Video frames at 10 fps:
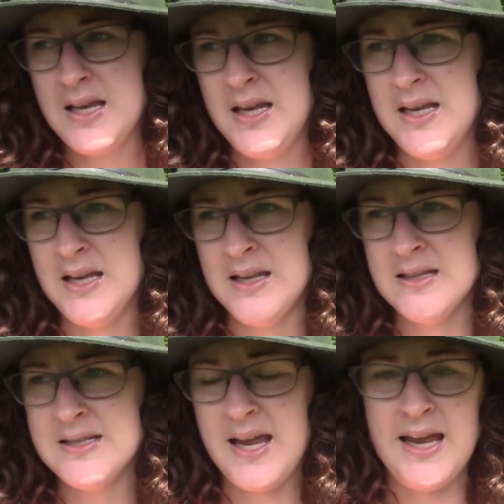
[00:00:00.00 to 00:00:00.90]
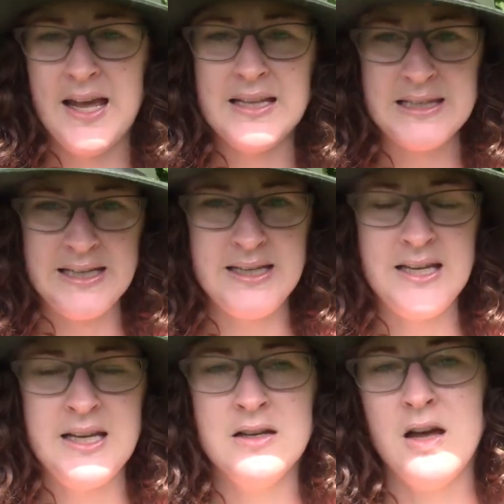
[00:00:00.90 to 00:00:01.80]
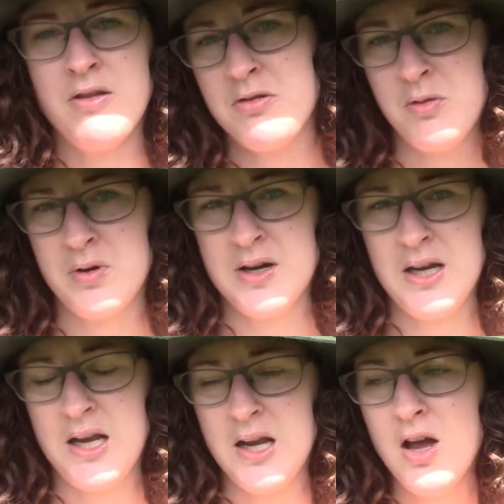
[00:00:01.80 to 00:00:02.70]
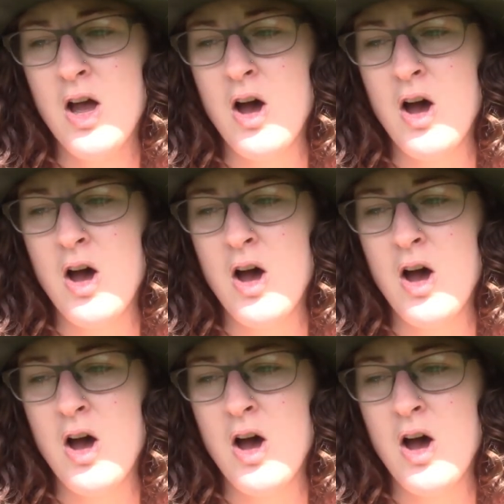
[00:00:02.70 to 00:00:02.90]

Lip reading: he is a leading authority